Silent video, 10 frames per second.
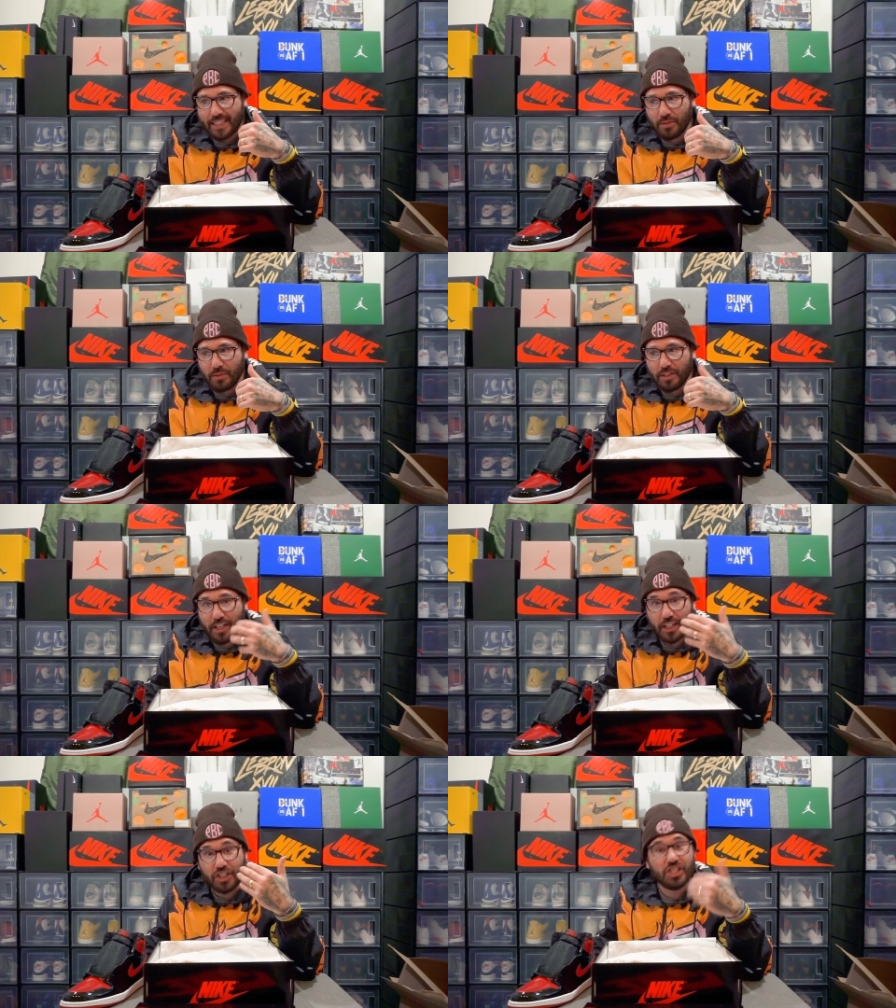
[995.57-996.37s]
dude, they're
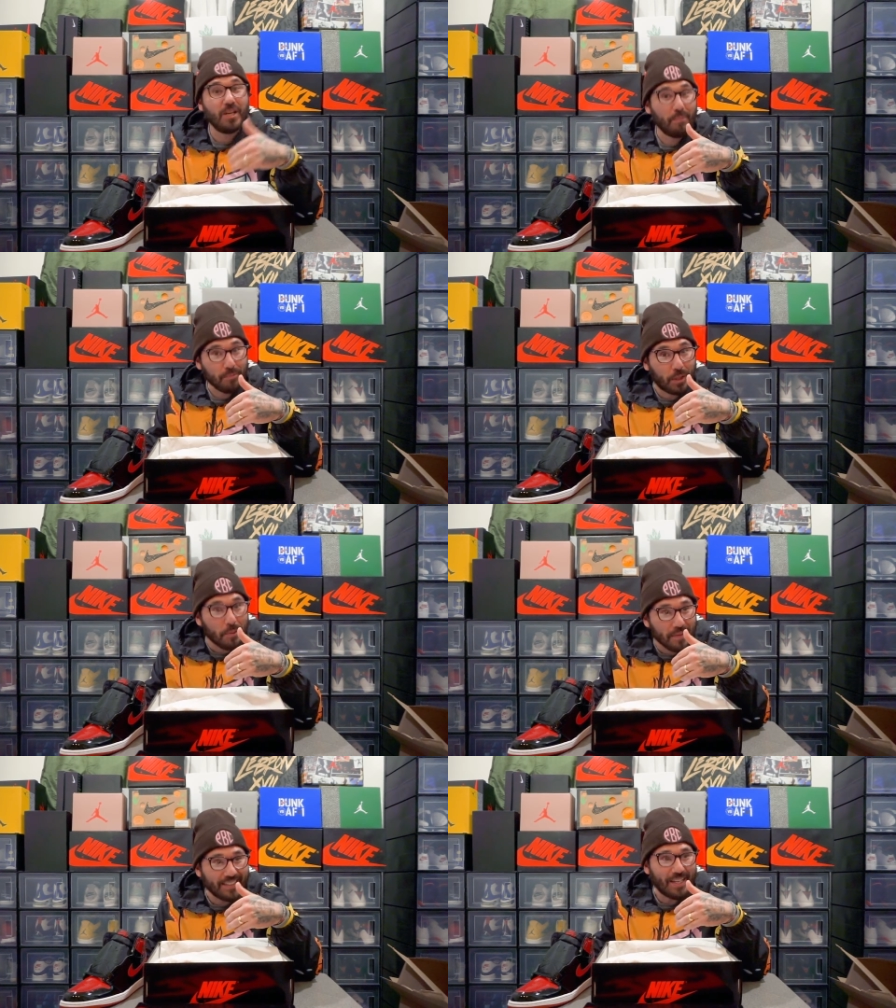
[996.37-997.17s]
gonna ship them to
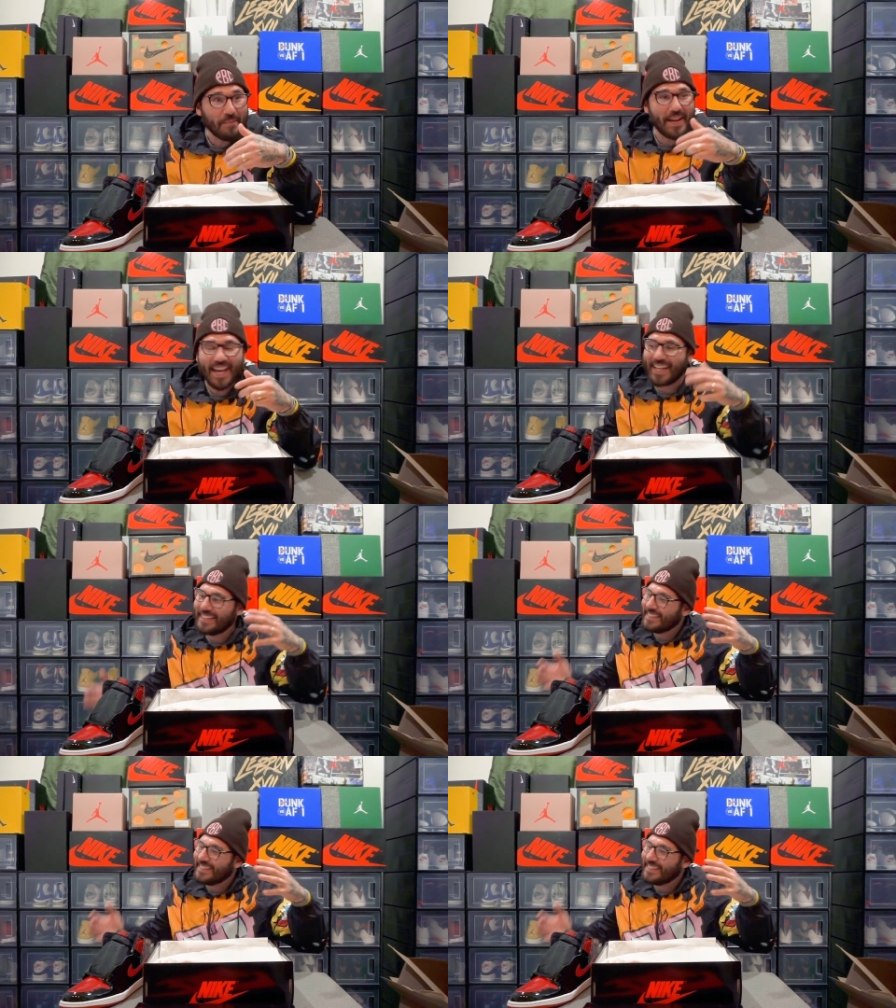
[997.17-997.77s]
me. So I'm like,